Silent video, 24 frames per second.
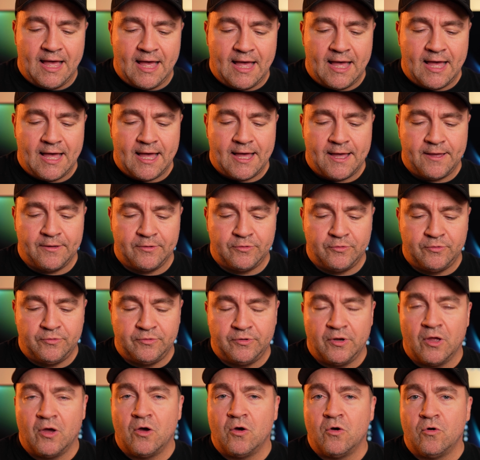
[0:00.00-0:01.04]

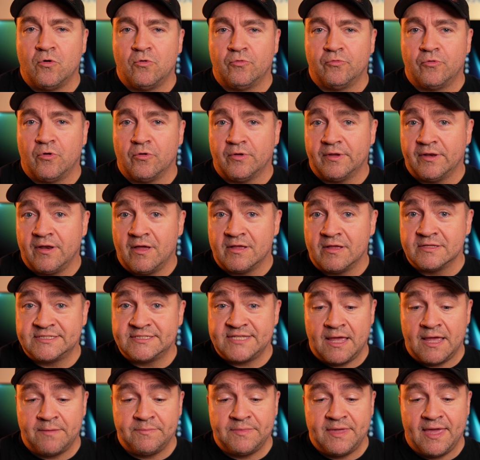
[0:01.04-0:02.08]
who know Rokinon
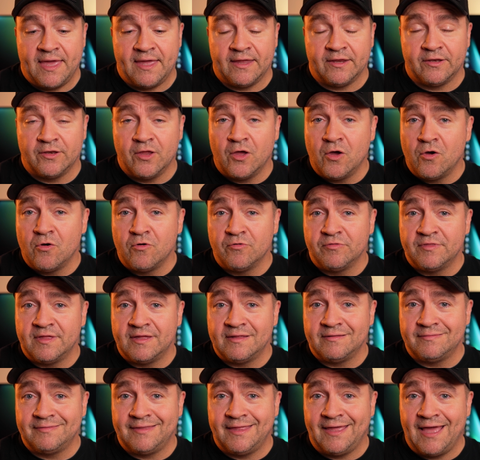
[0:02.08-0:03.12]
Samyang know
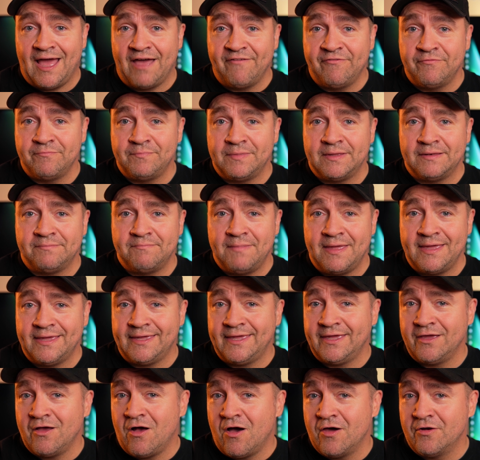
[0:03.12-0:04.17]
that they haven't been
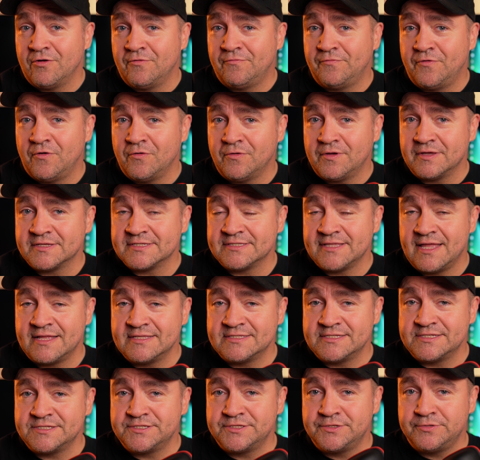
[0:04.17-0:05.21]
making autofocus
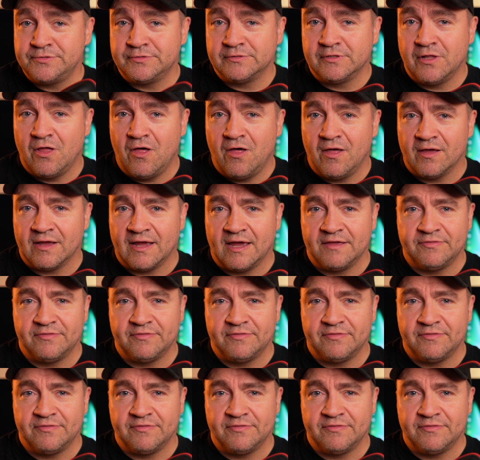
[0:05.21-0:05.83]
lenses too long.